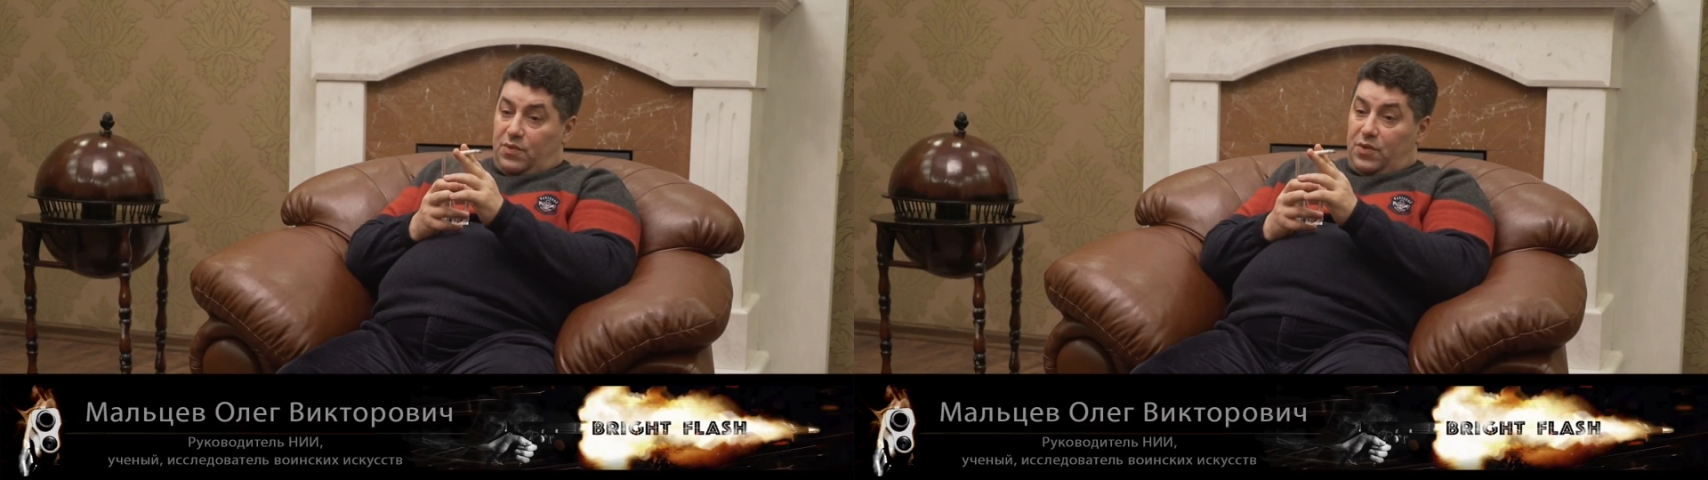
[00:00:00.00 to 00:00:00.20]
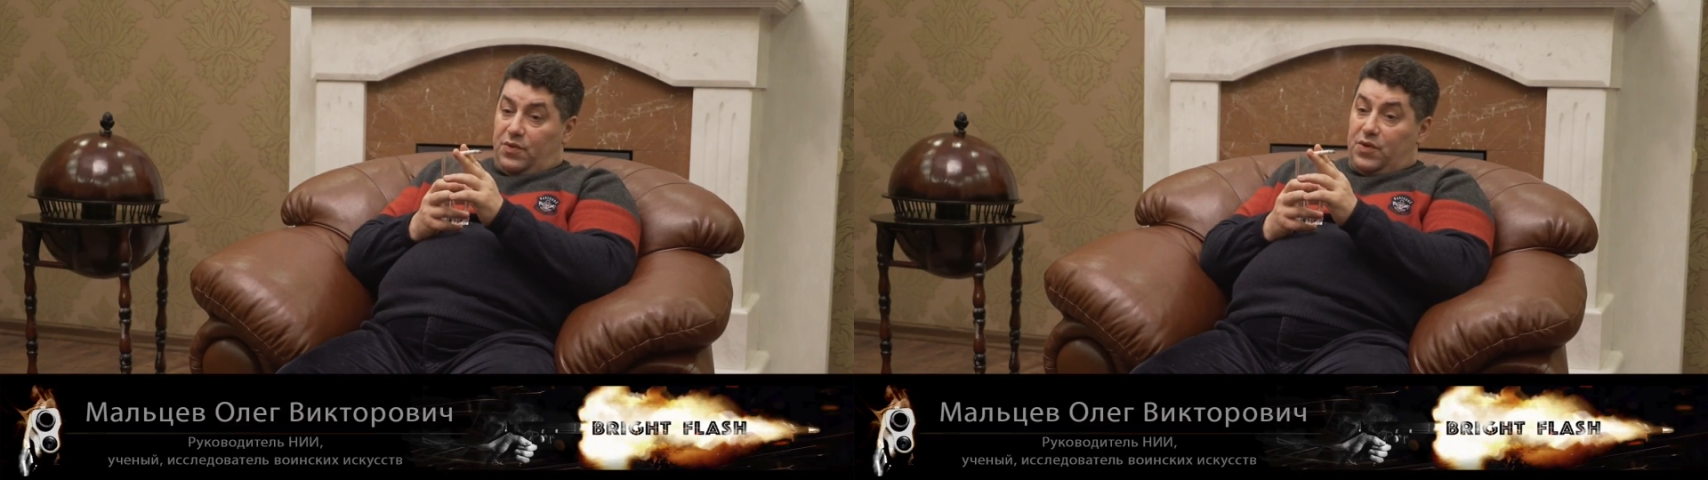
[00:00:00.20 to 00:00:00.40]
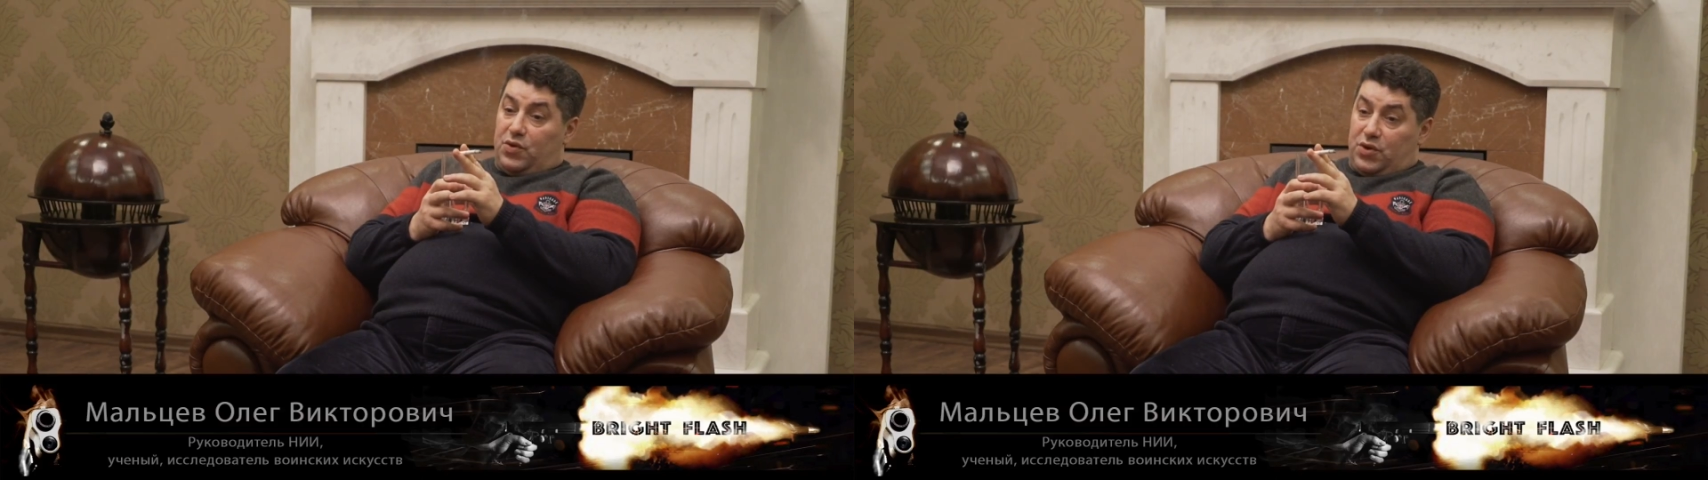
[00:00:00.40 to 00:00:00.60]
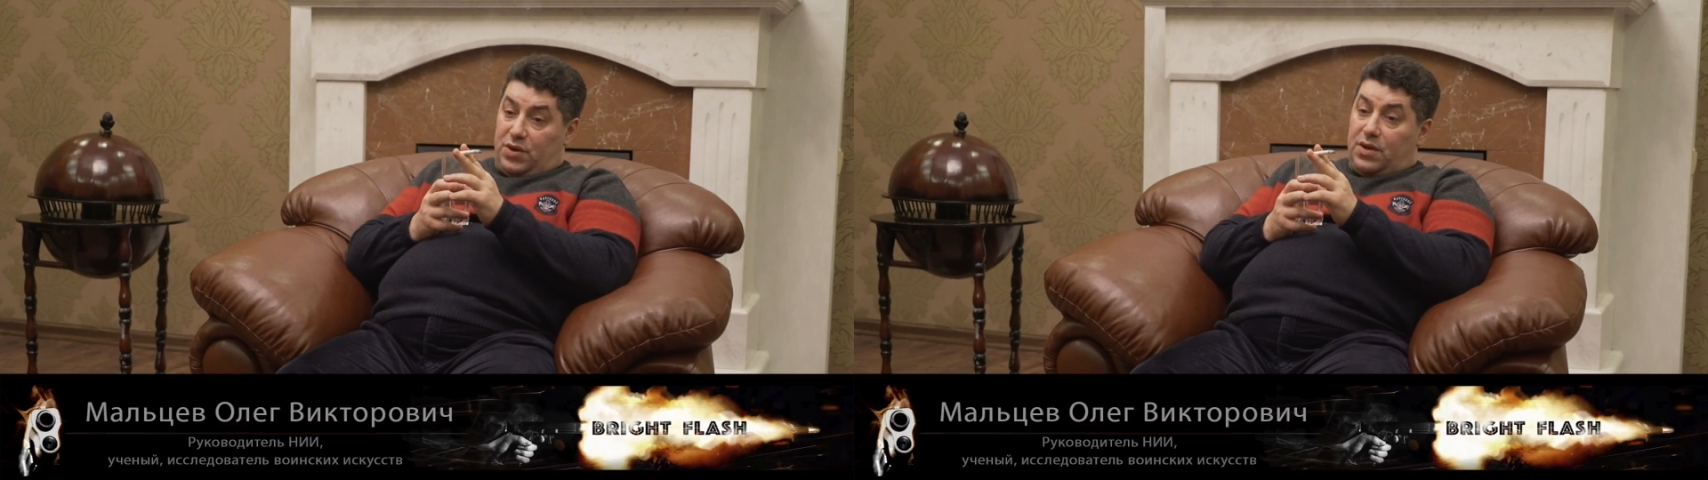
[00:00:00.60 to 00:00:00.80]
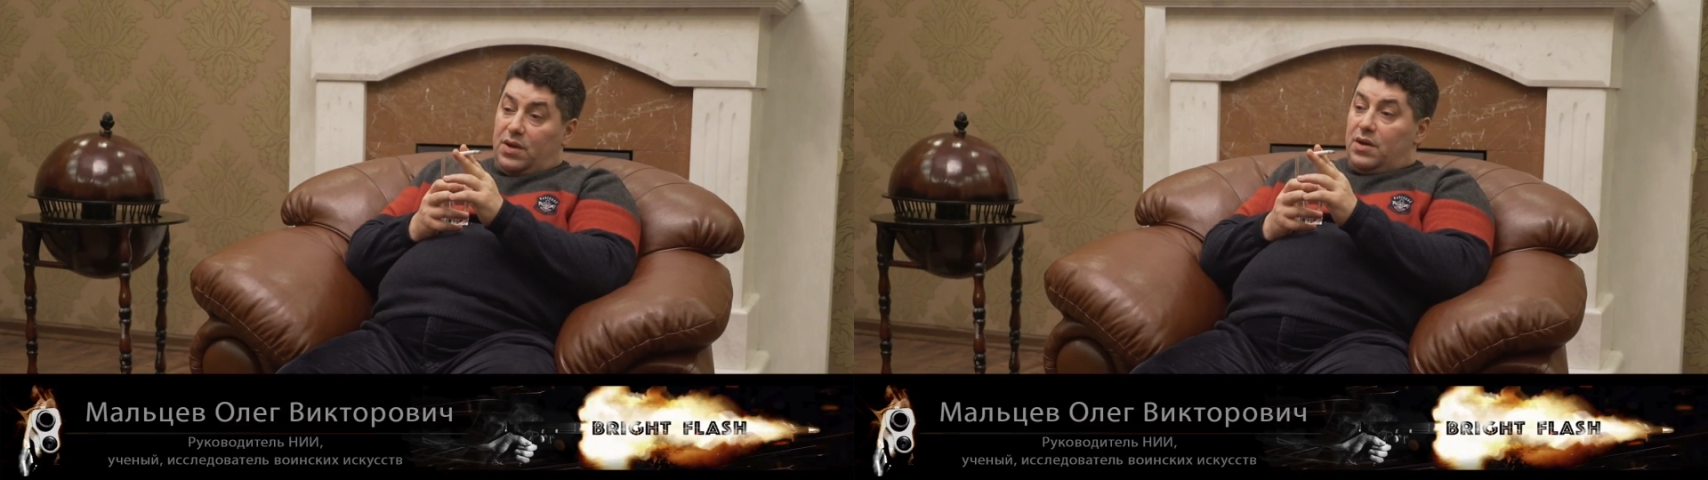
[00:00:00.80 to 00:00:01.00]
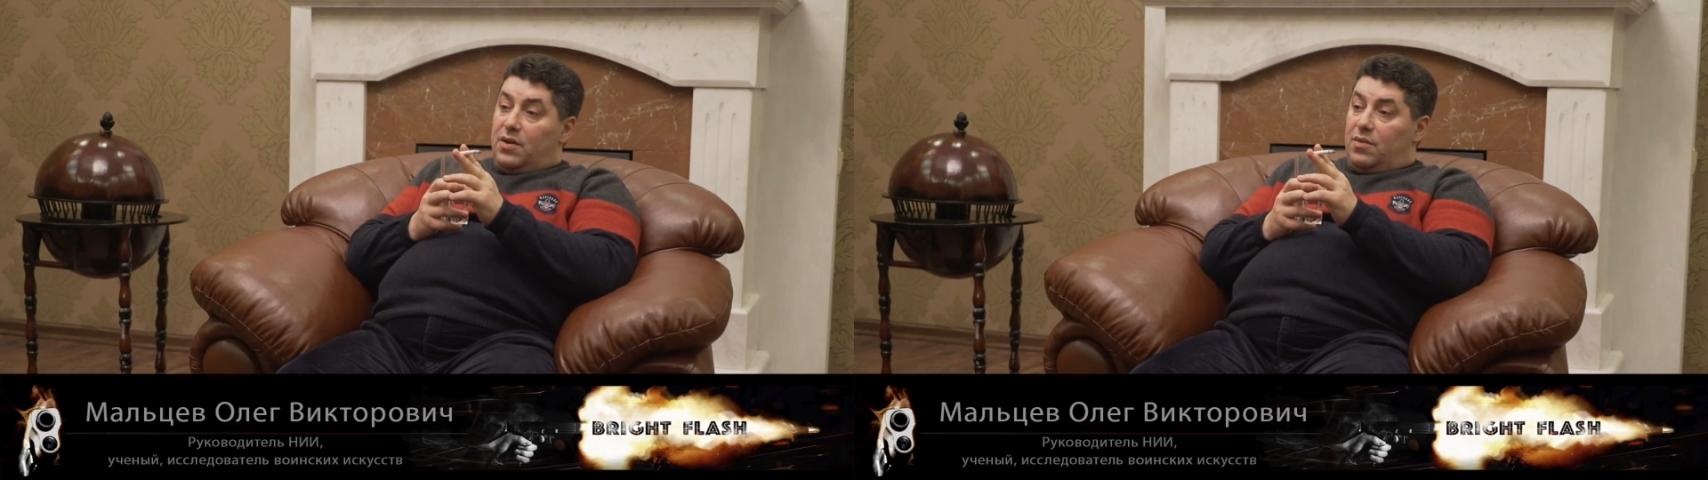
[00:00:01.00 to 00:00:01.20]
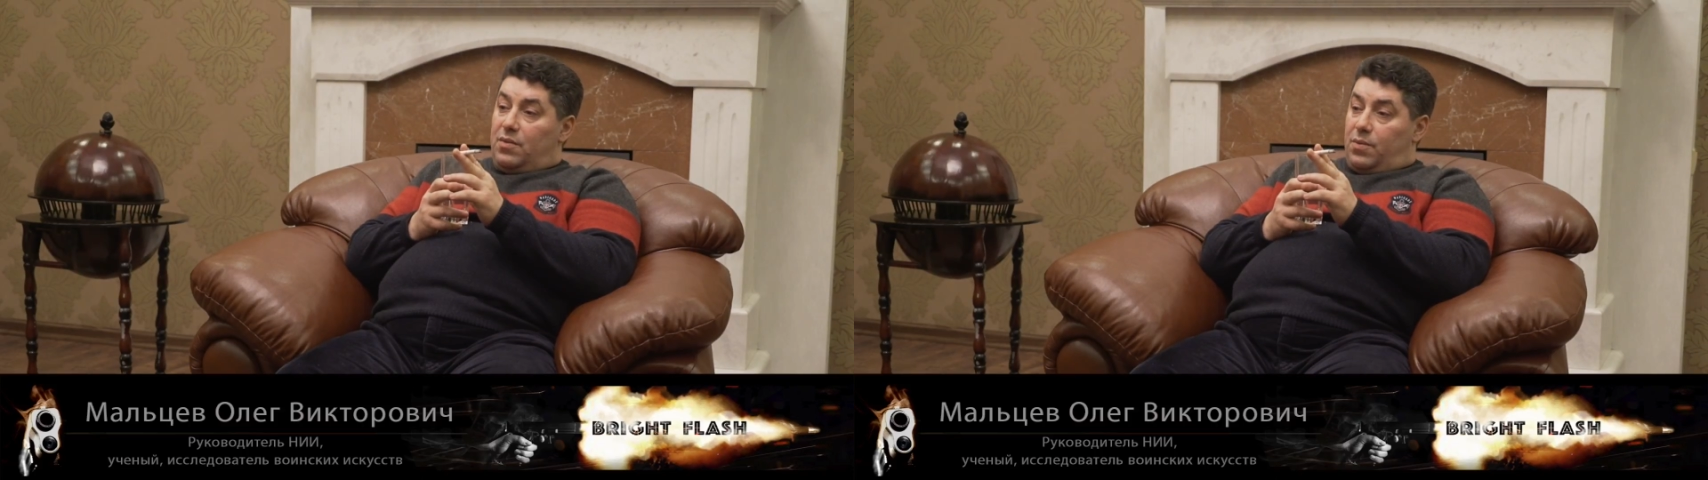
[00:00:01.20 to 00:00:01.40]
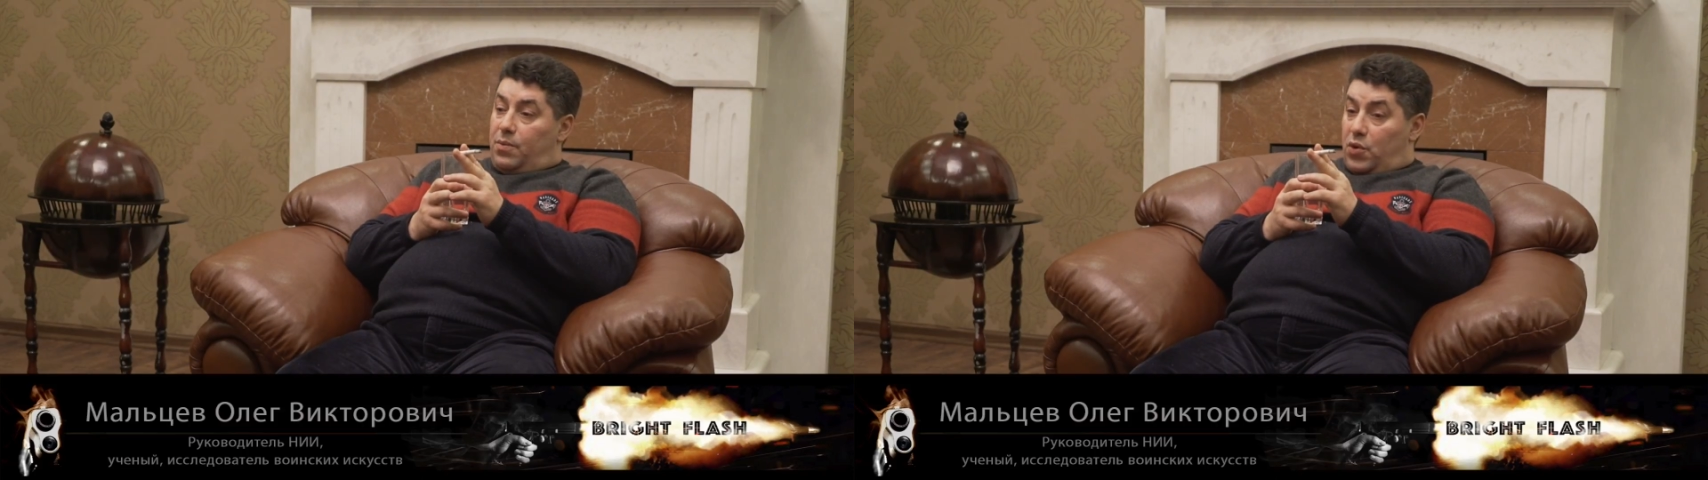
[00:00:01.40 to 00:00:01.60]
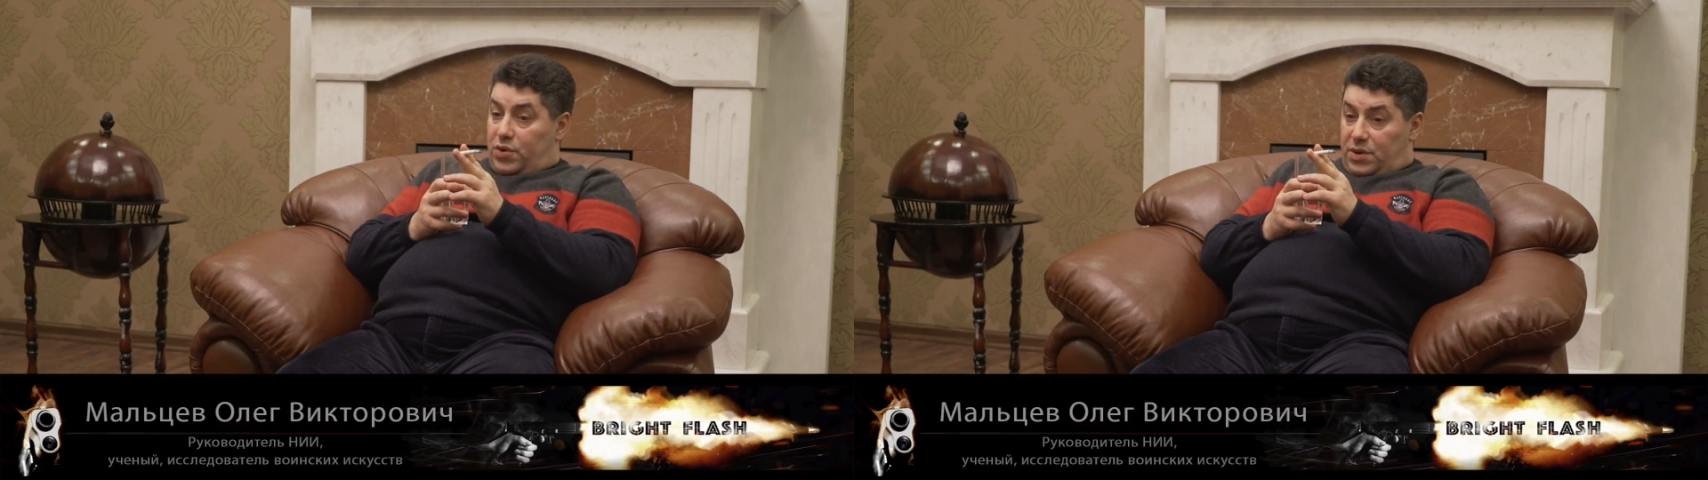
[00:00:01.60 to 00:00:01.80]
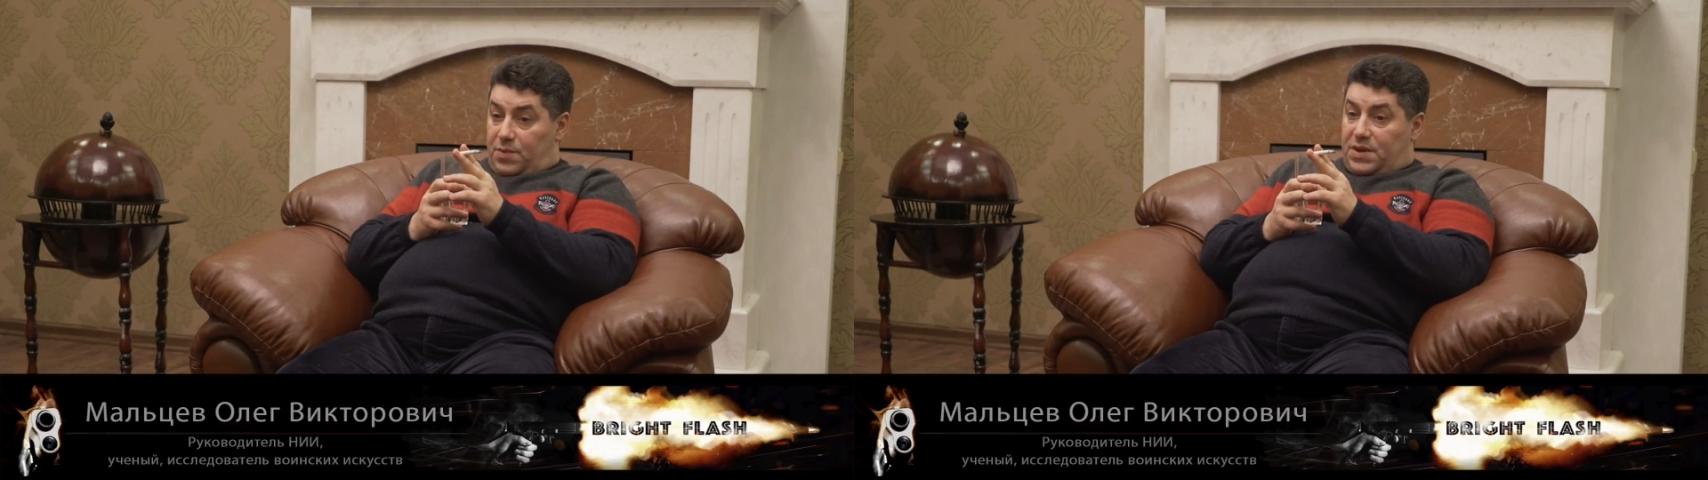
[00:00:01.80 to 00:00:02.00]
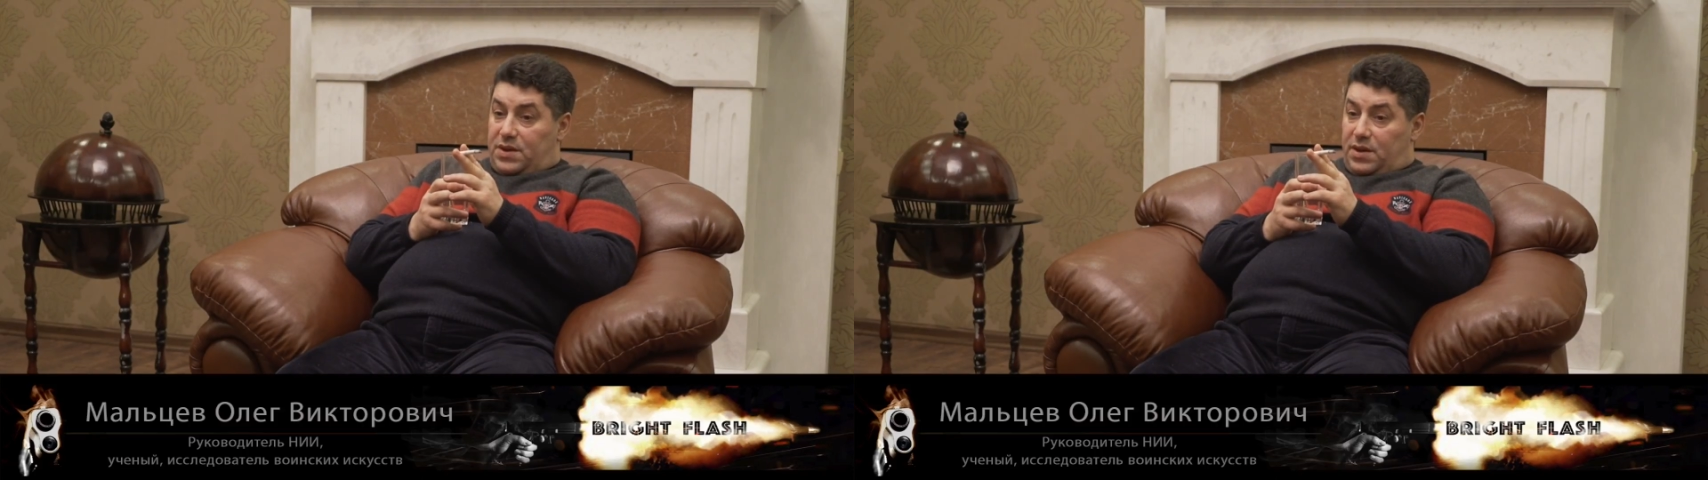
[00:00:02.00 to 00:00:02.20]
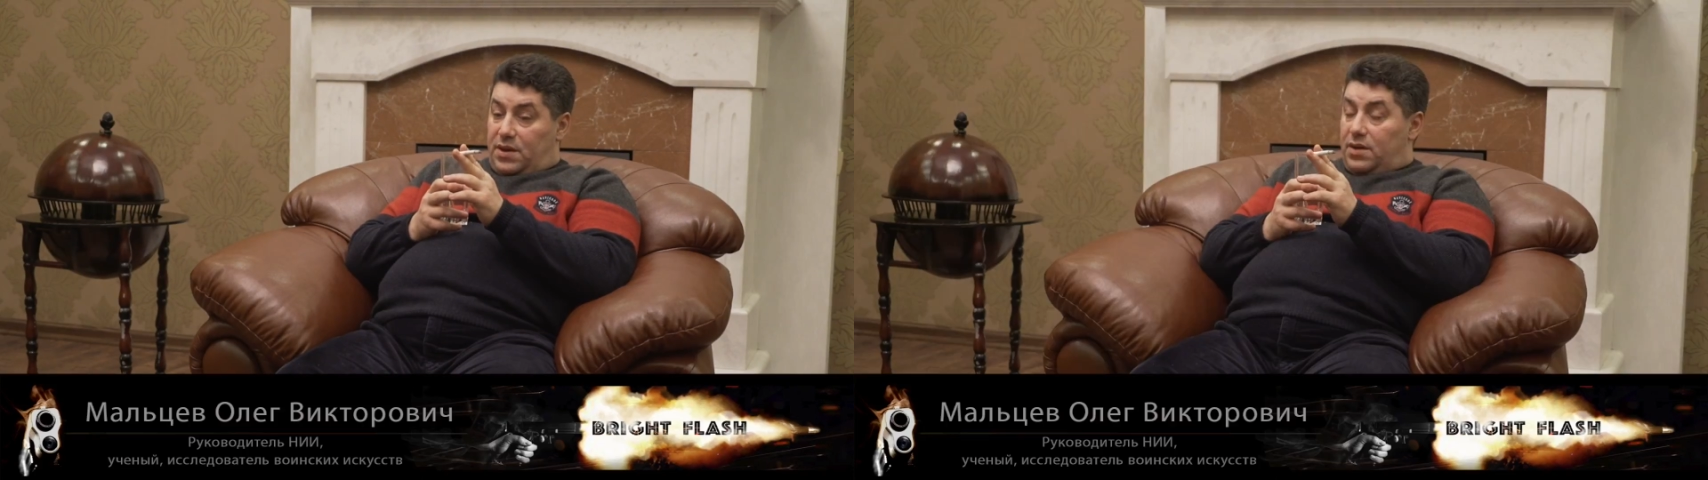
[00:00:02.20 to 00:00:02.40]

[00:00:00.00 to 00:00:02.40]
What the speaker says: as the element of disarming,